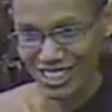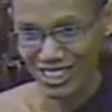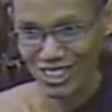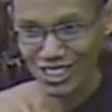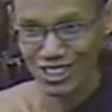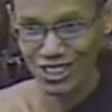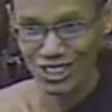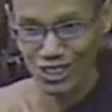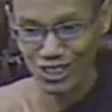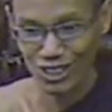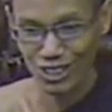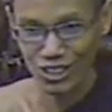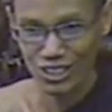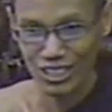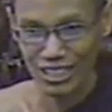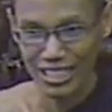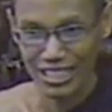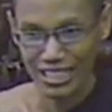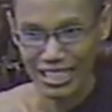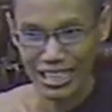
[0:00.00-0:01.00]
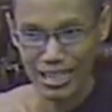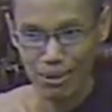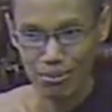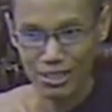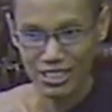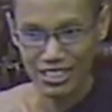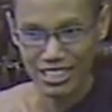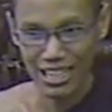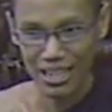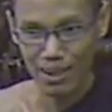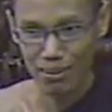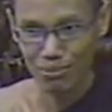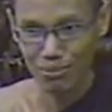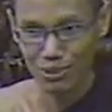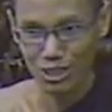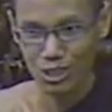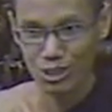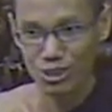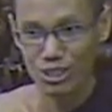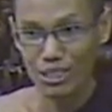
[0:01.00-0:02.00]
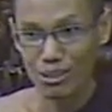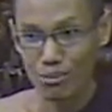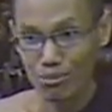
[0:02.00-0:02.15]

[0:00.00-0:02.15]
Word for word: So every time you